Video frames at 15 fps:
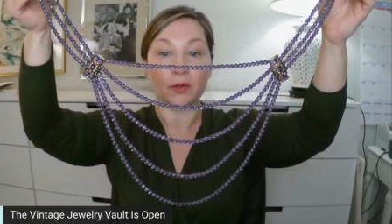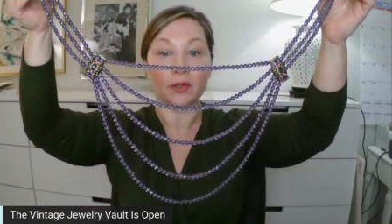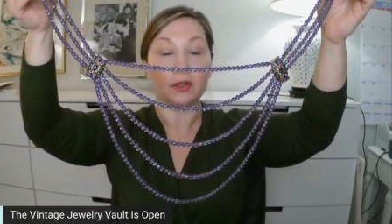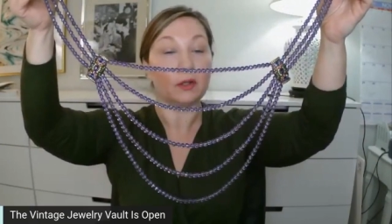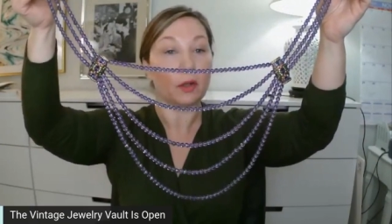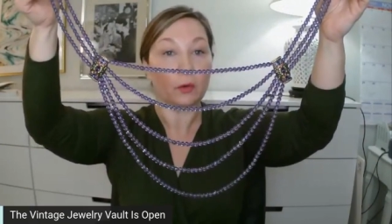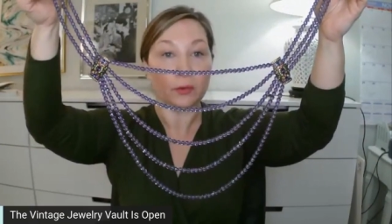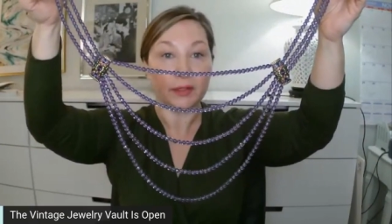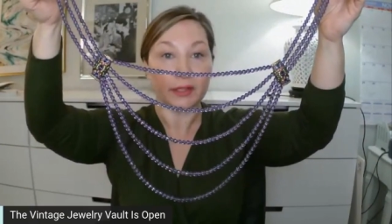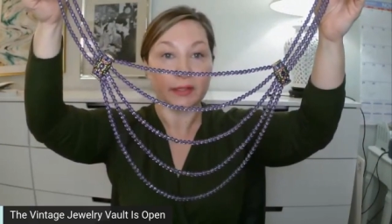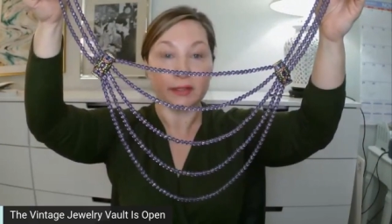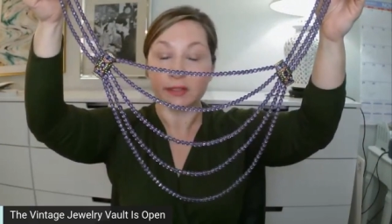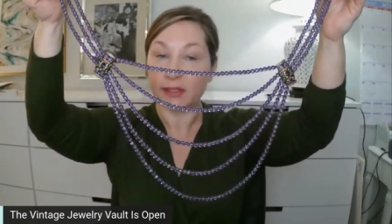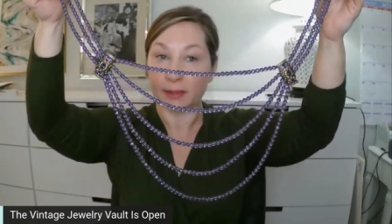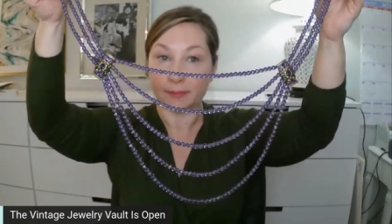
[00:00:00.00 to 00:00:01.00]
the clothing,
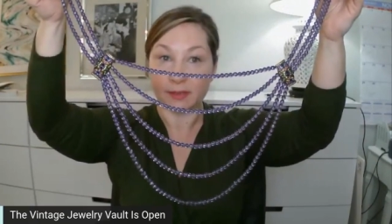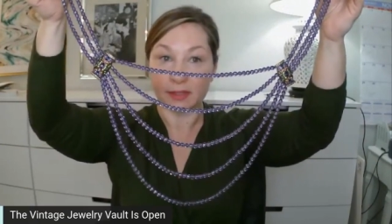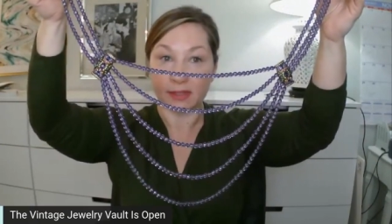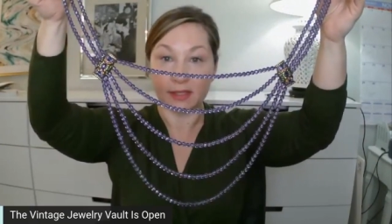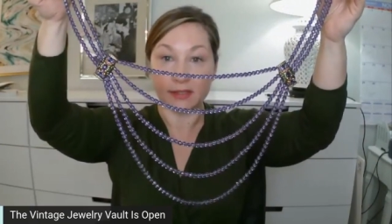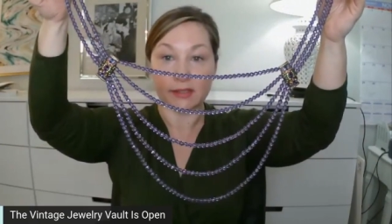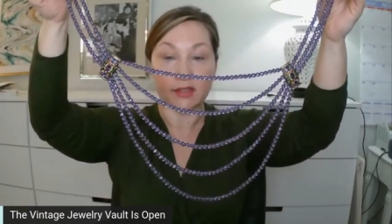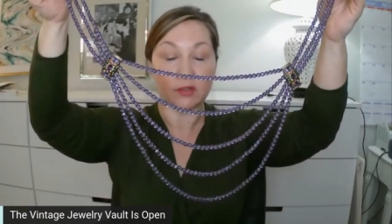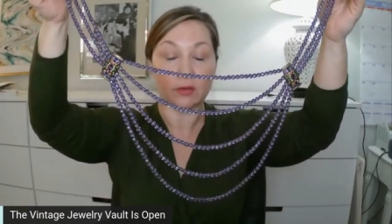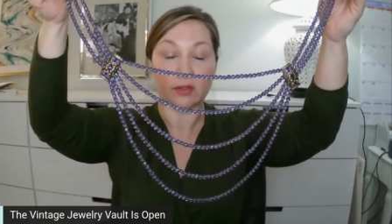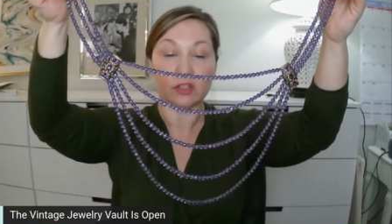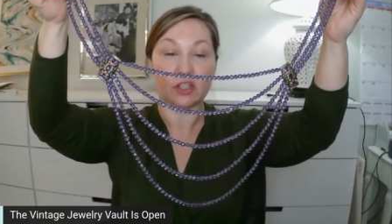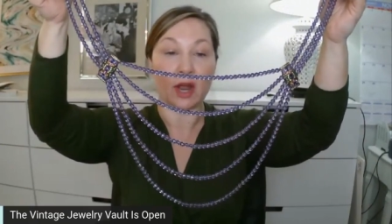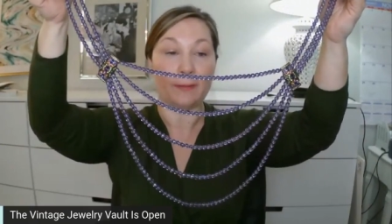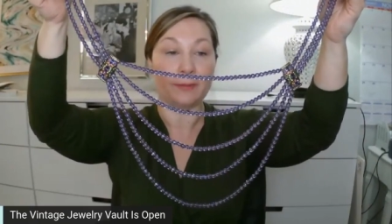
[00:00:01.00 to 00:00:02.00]
the types of things that you could
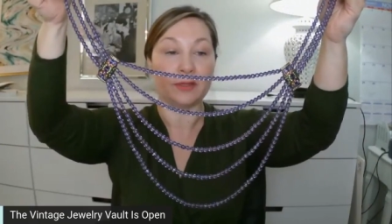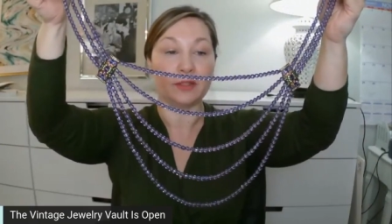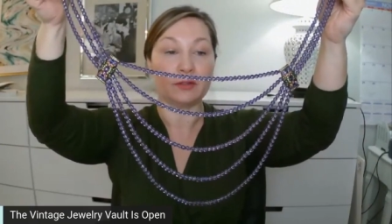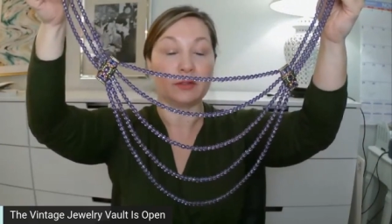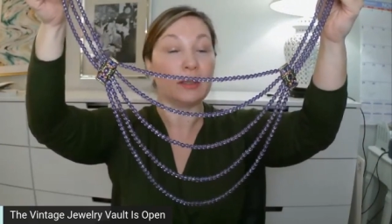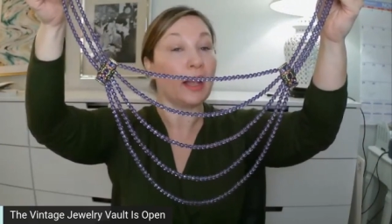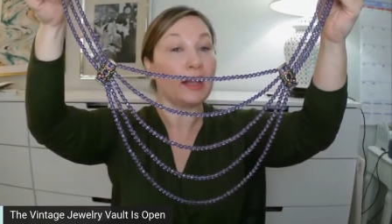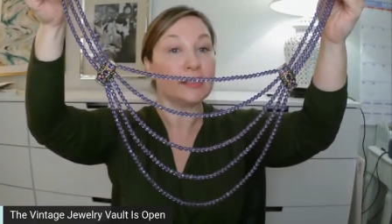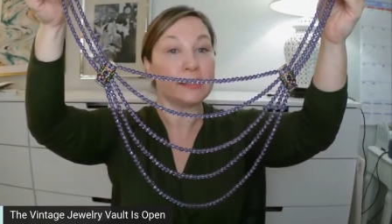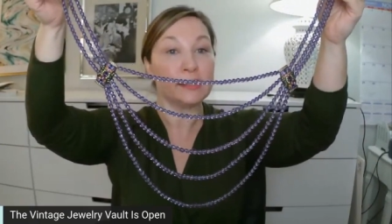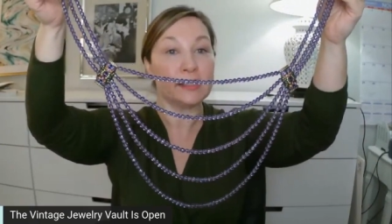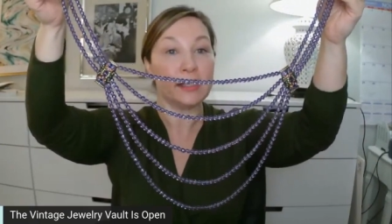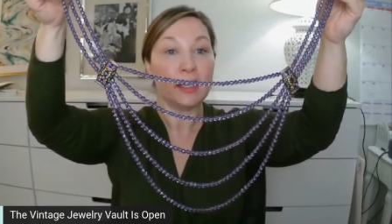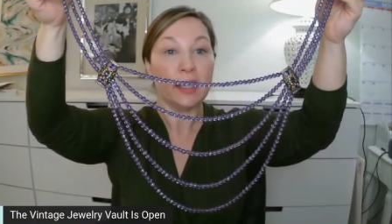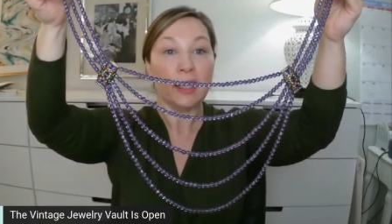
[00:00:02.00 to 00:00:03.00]
shop in your
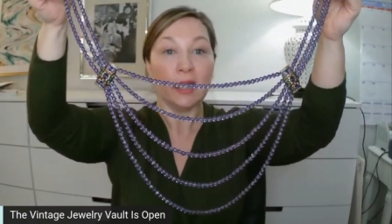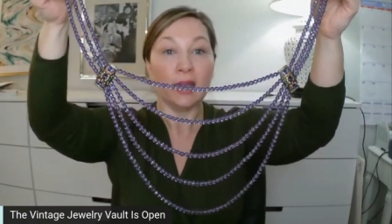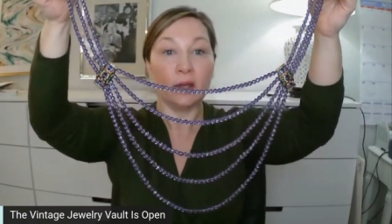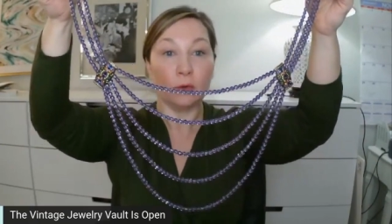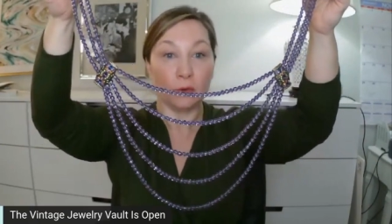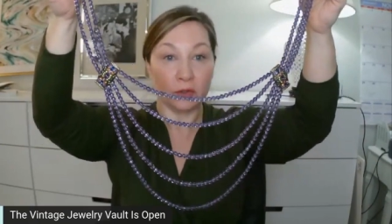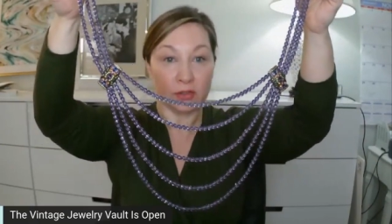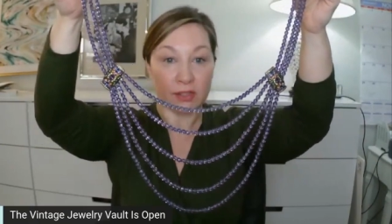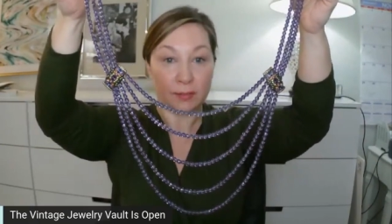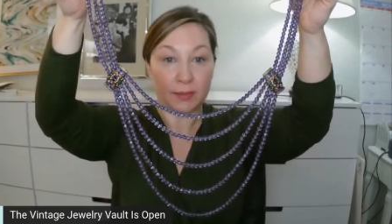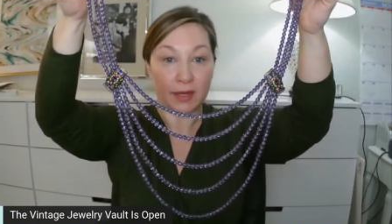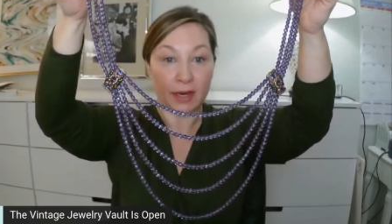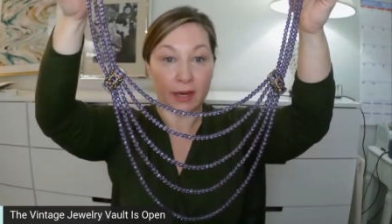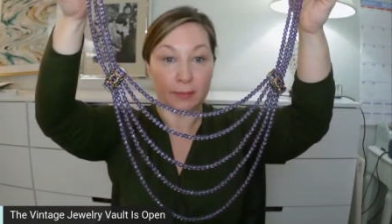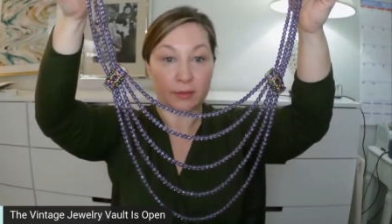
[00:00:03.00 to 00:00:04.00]
closet in order to
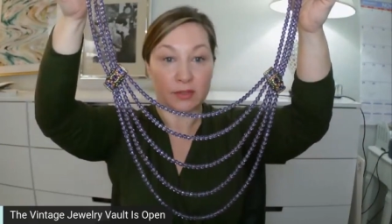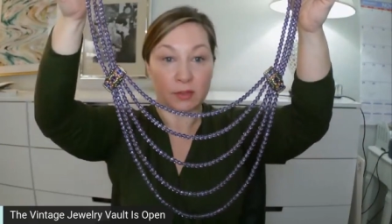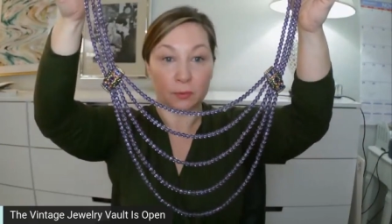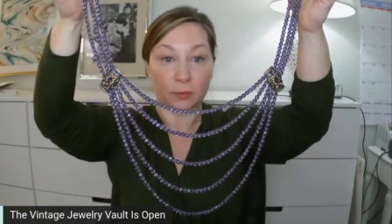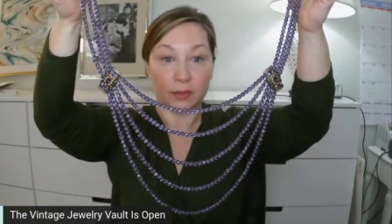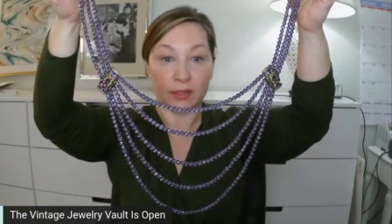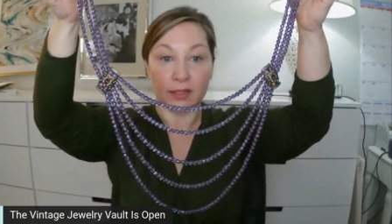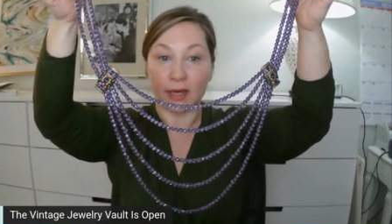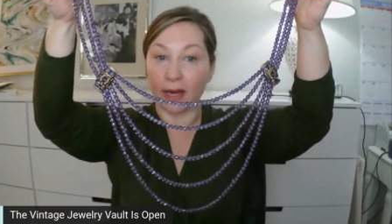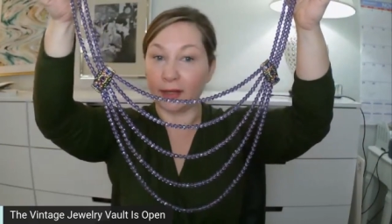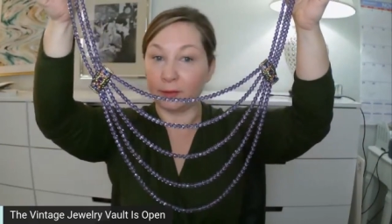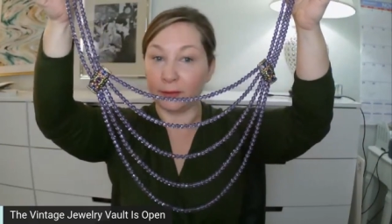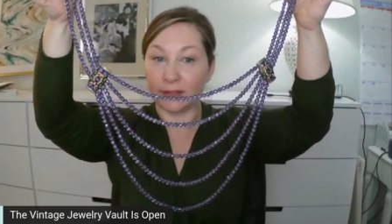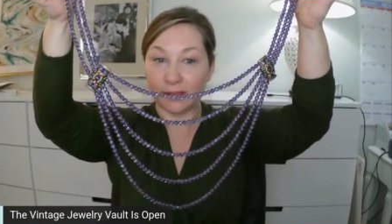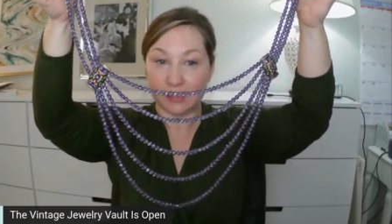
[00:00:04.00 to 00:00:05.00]
be able to really. I
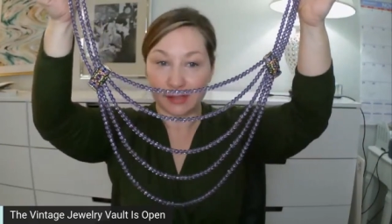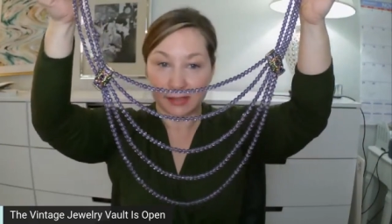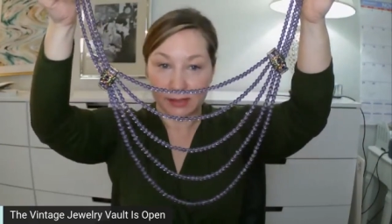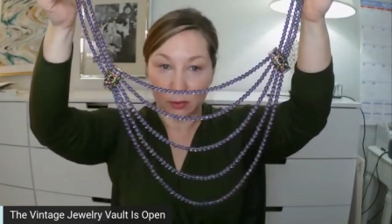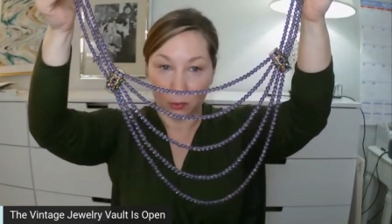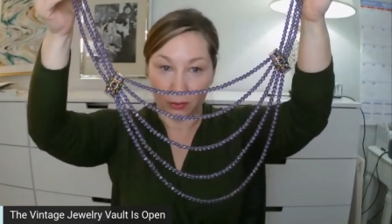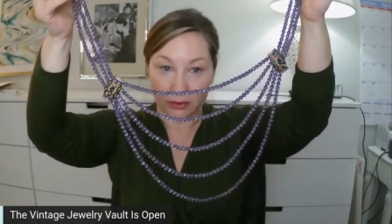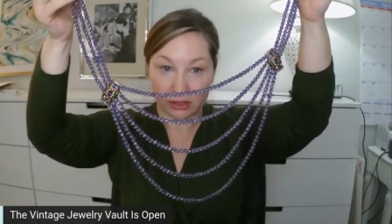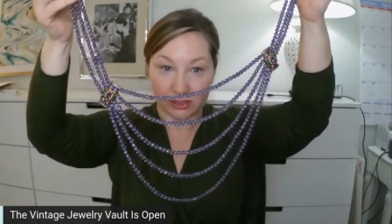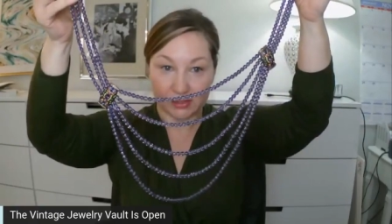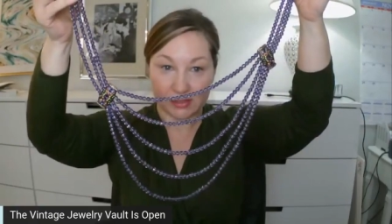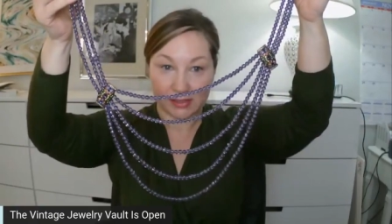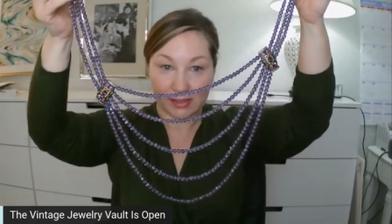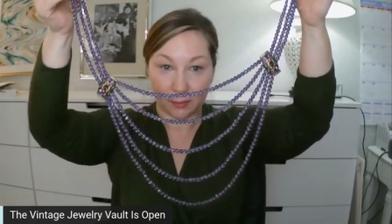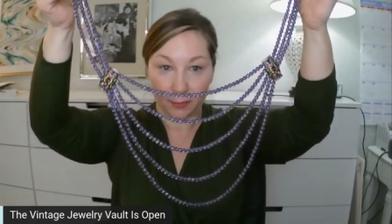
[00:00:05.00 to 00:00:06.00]
know, isn't this
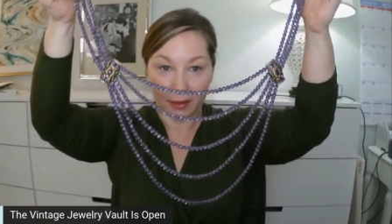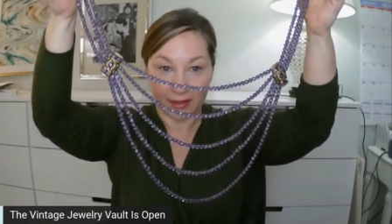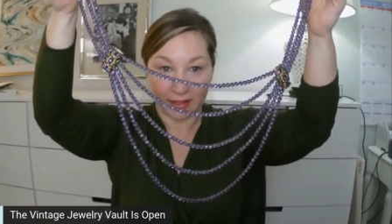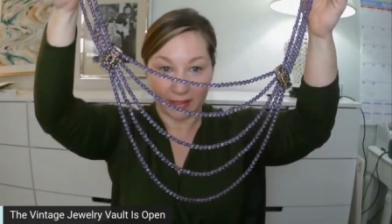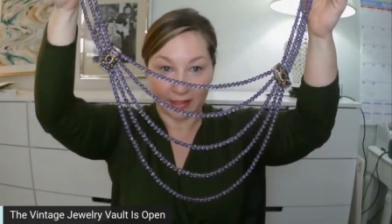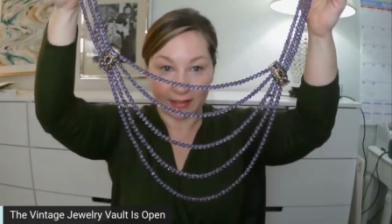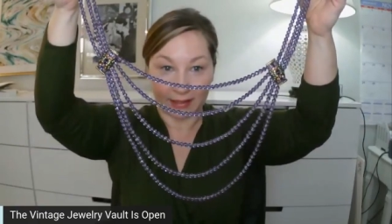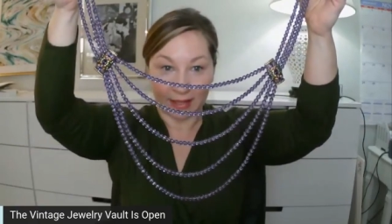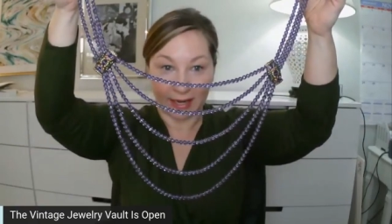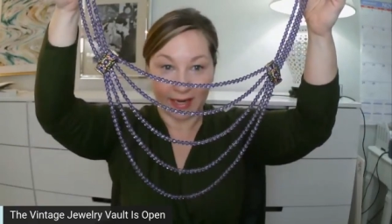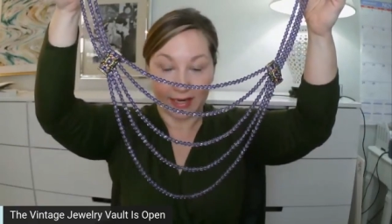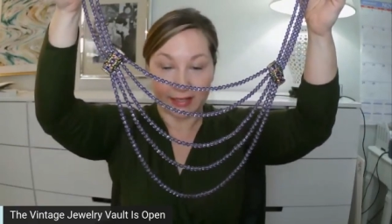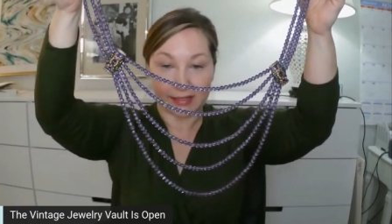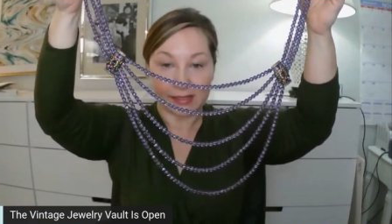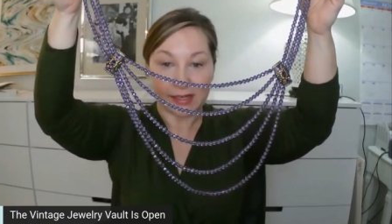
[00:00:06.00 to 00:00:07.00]
gorgeous the way that it
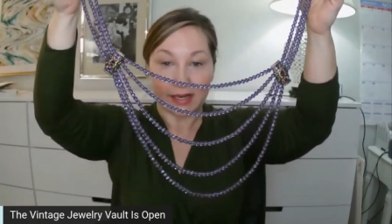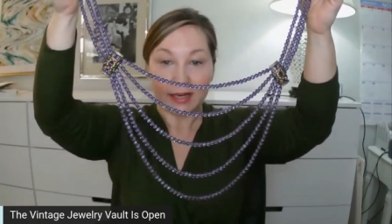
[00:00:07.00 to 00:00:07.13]
lays?